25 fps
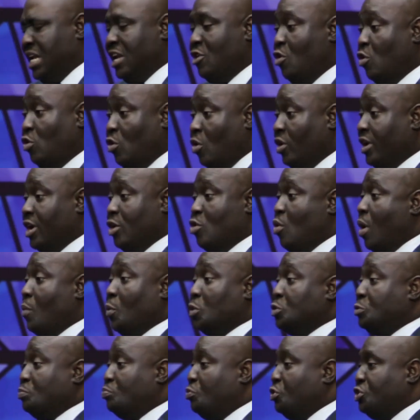Then, not long ago, I
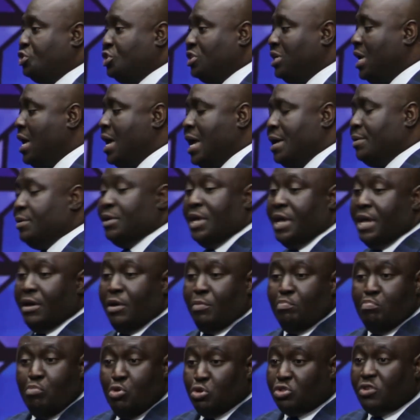was preaching.
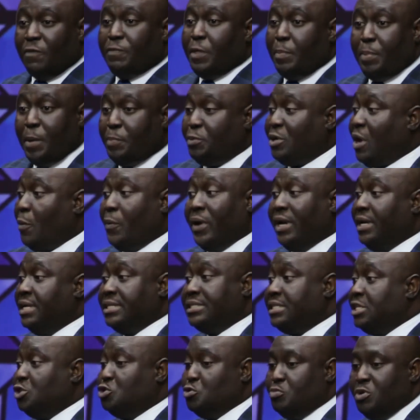Most of the people that were
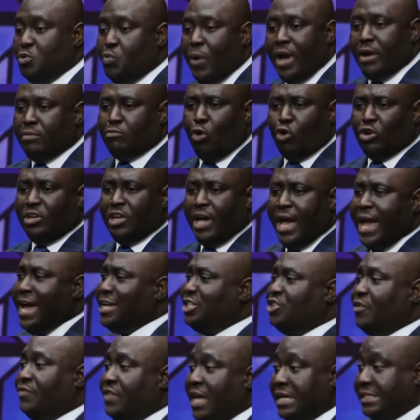listening to me were on the
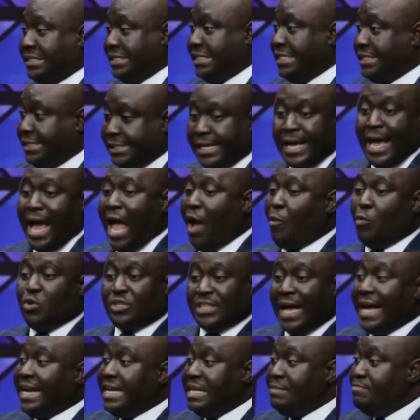edge of their seats. I
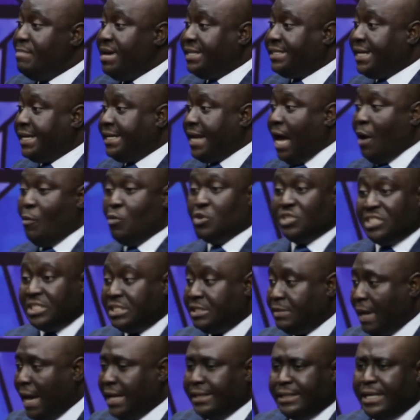was animated. I
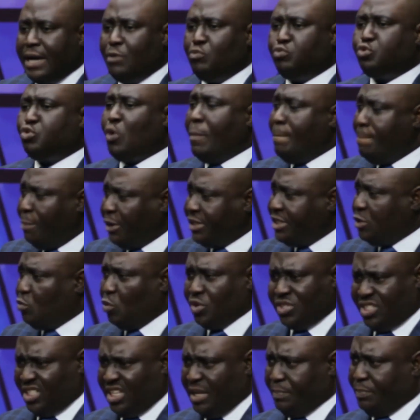was, and then somebody
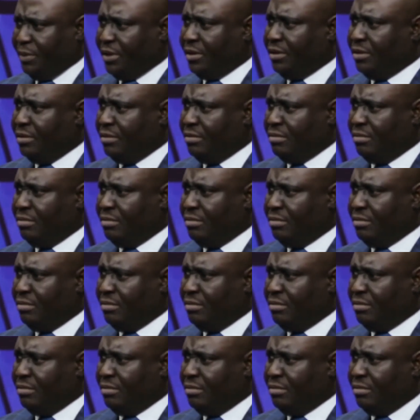was sleeping.